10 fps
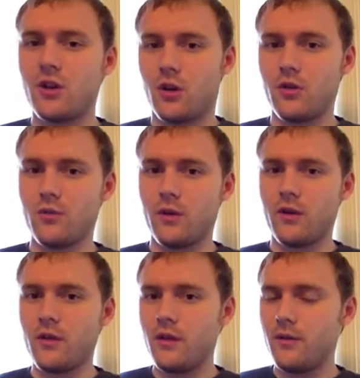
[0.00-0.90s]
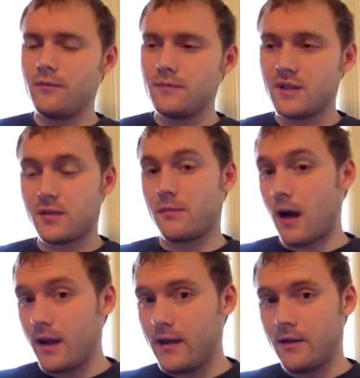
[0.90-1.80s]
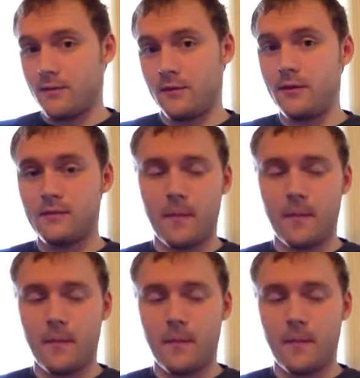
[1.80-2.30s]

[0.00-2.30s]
artwork though to my own.